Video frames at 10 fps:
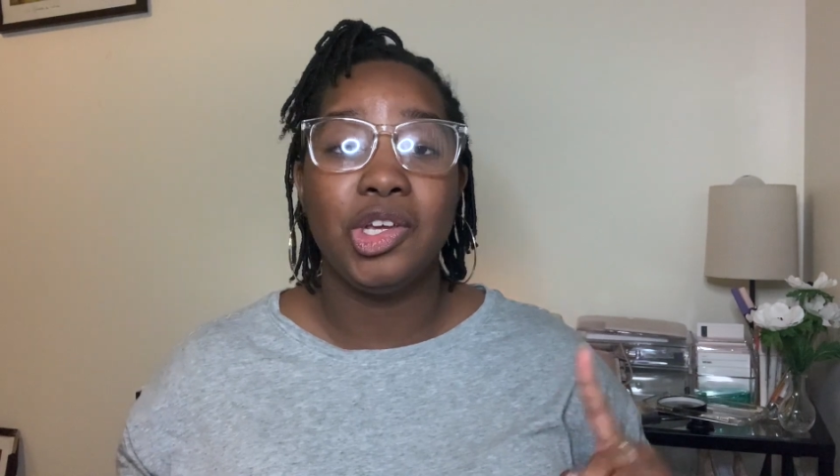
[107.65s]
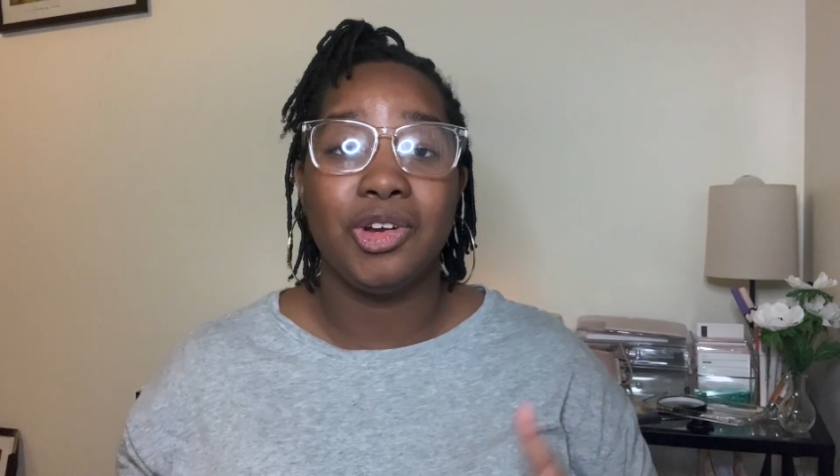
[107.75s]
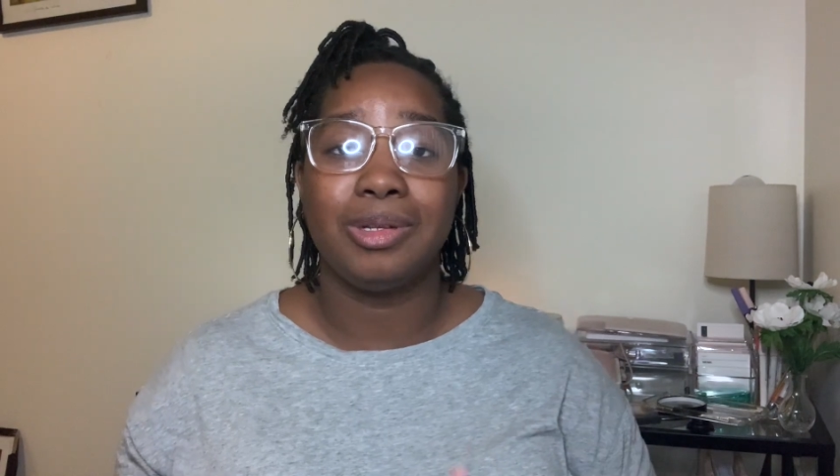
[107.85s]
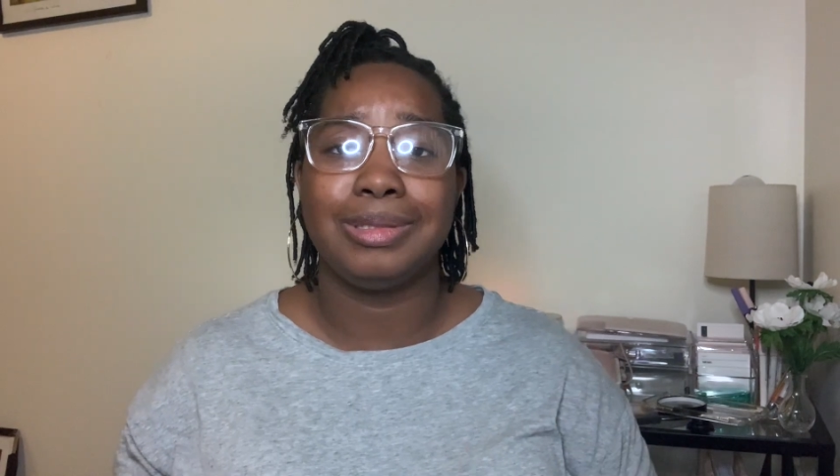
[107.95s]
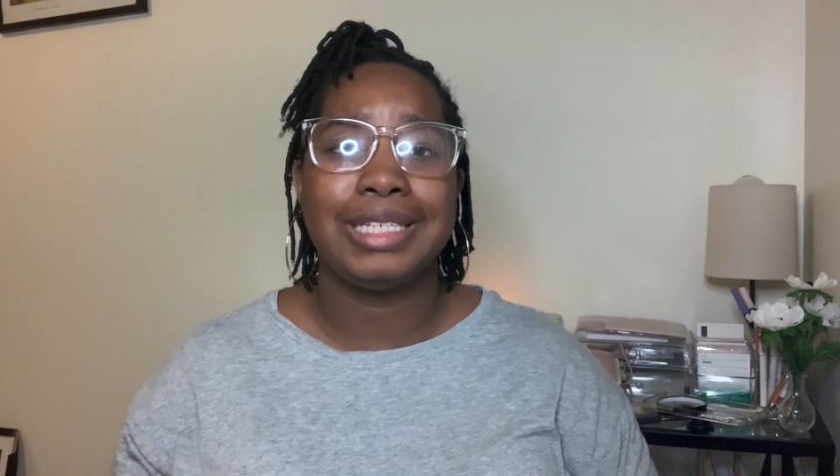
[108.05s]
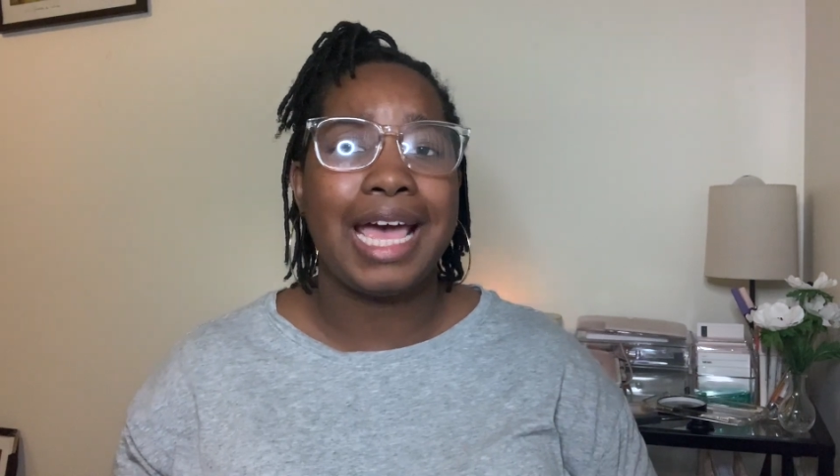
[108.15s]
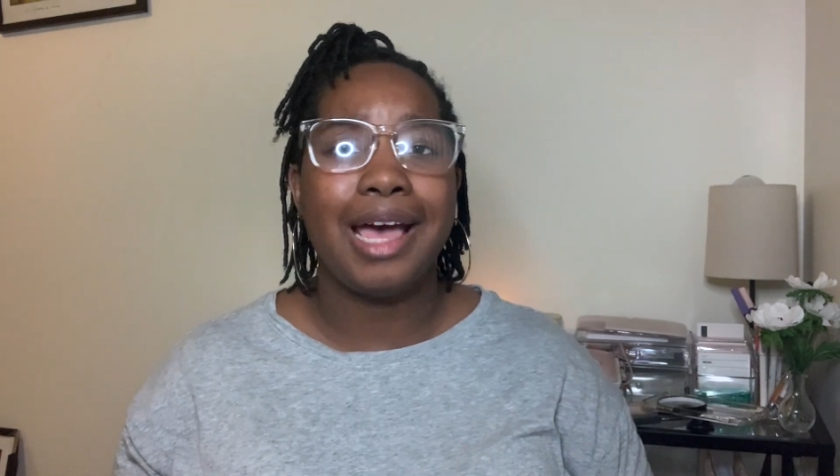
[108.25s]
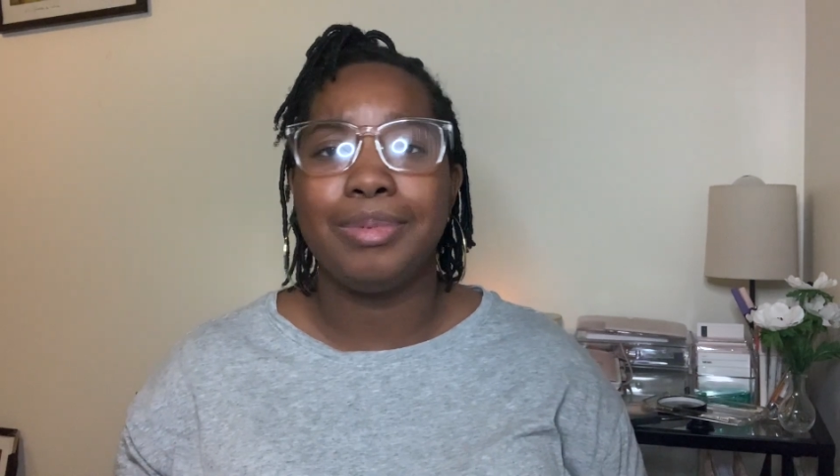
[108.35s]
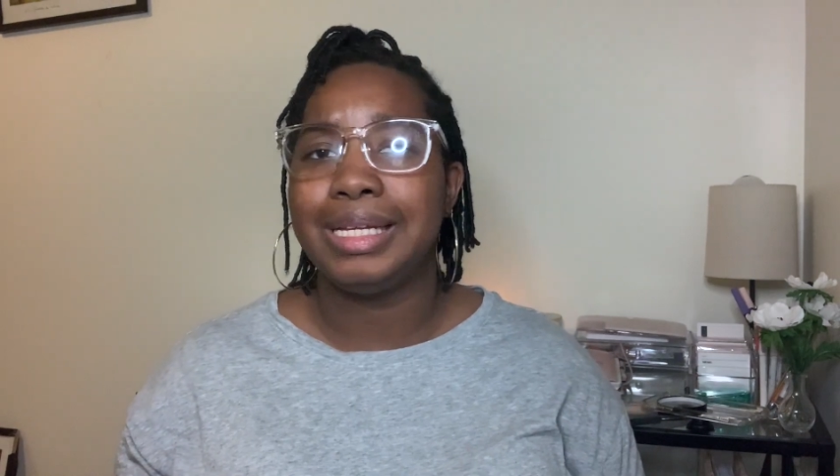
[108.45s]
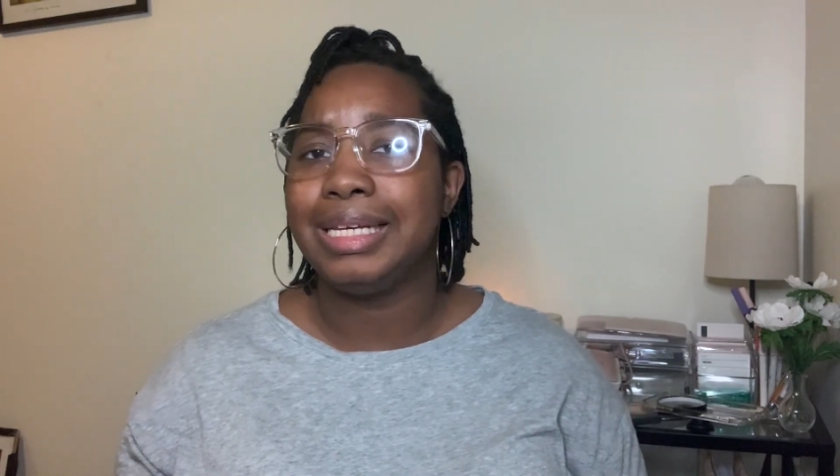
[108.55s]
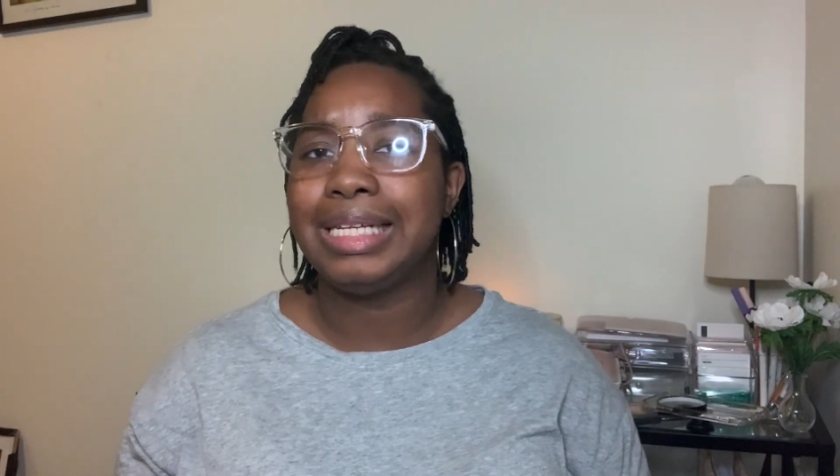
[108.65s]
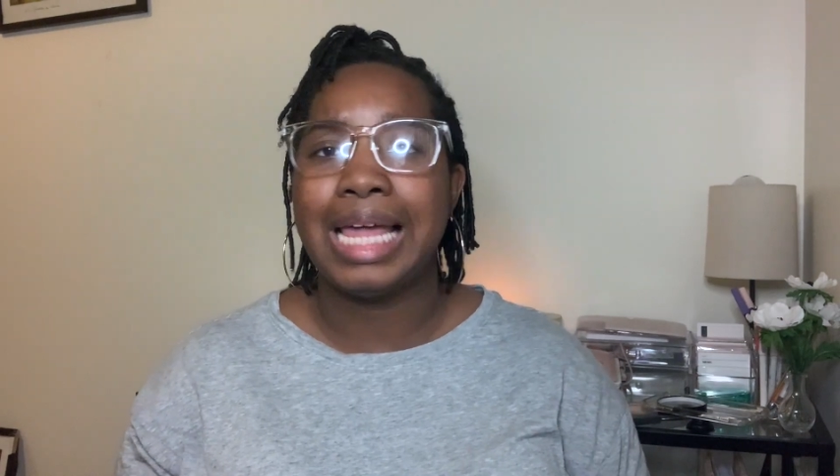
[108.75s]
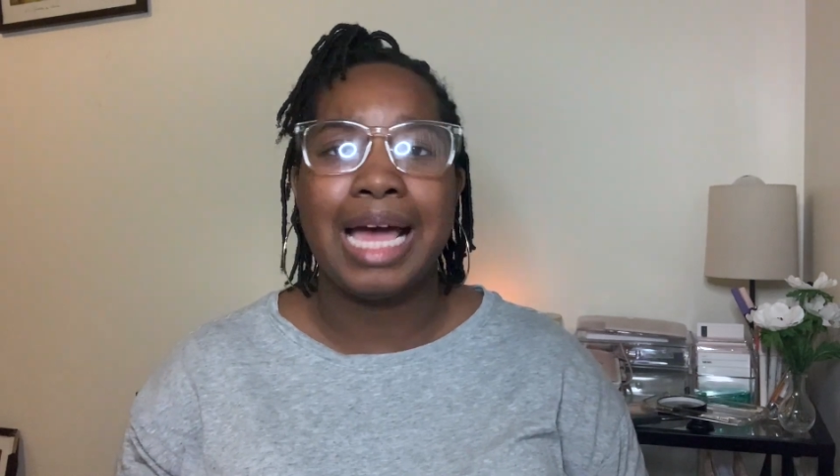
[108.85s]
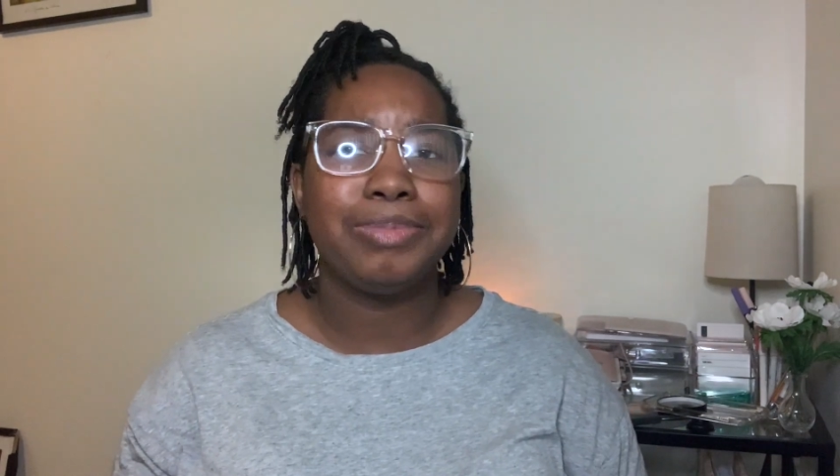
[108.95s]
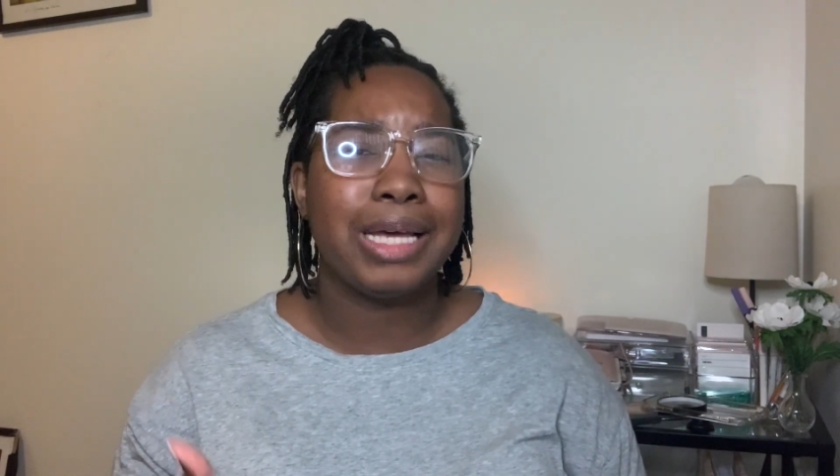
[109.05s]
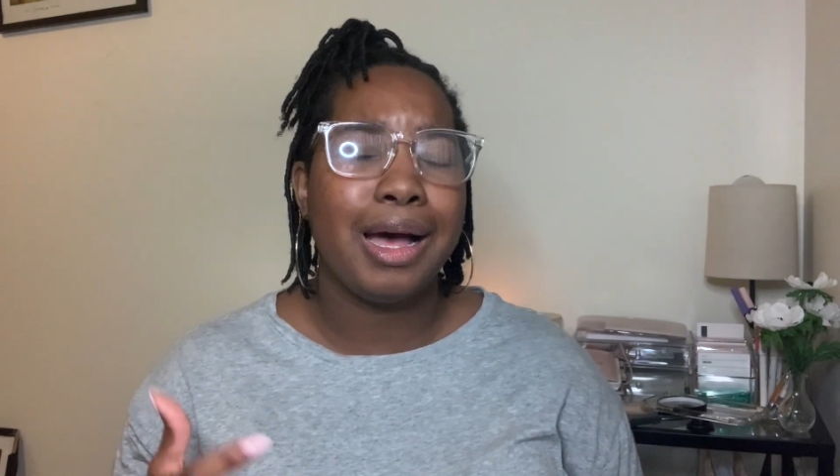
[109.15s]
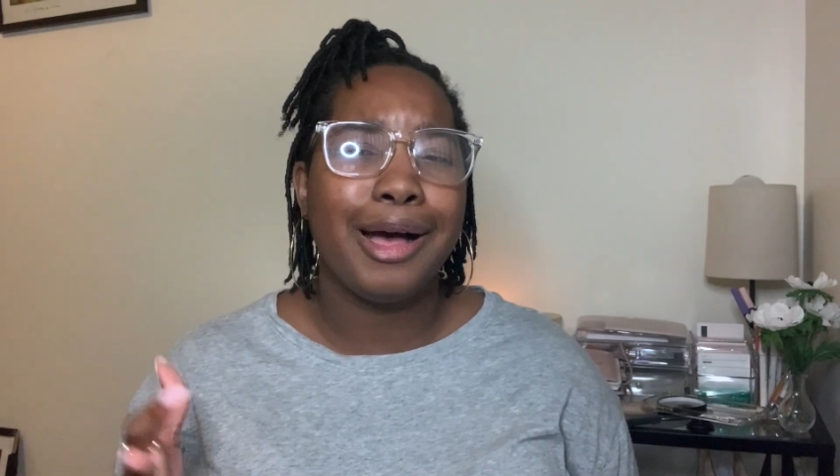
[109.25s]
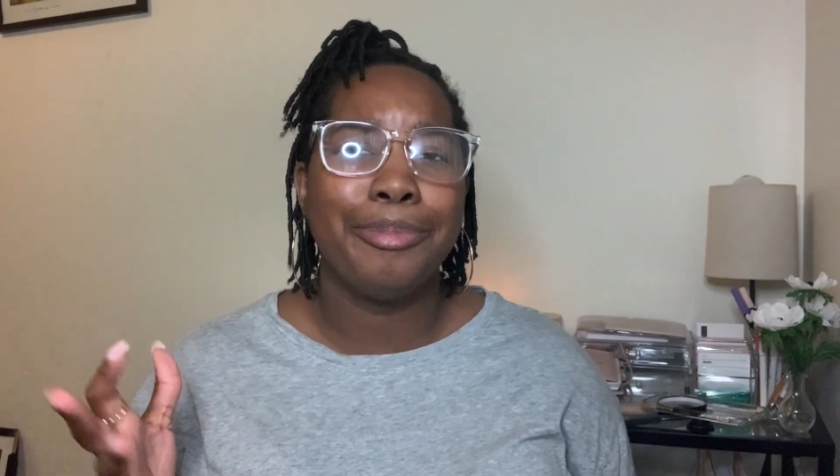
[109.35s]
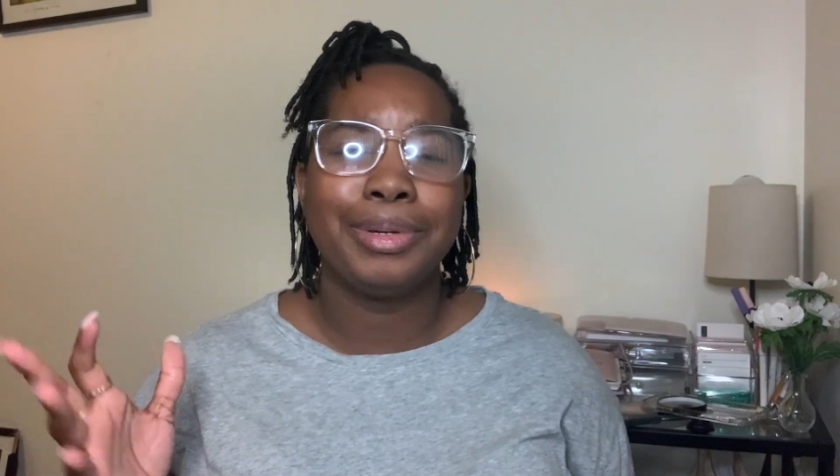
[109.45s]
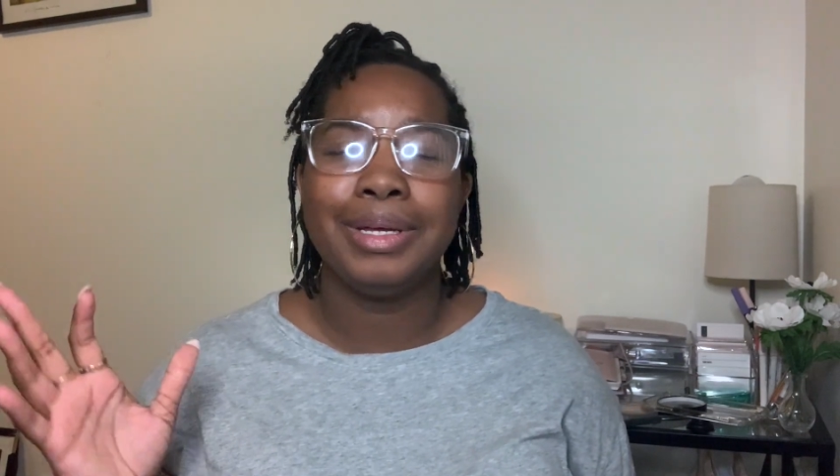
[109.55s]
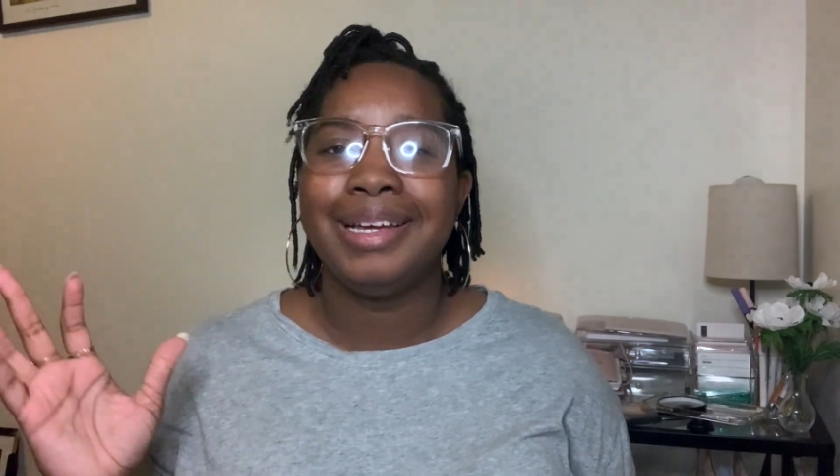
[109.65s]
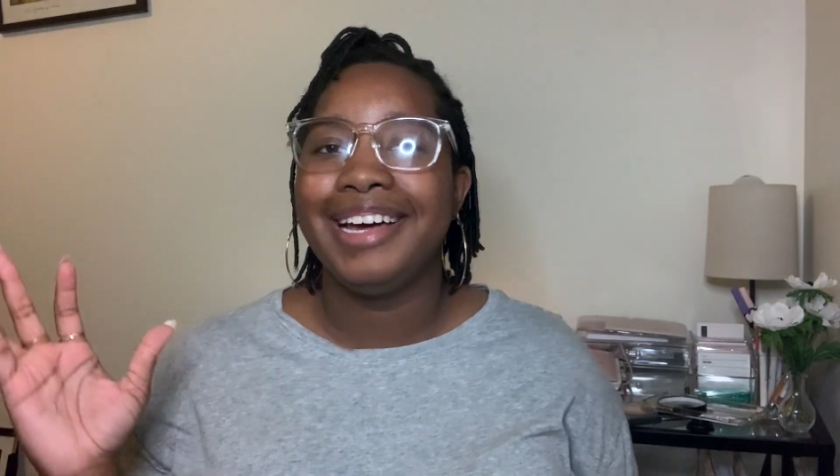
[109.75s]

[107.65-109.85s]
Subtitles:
your tablet, laptop,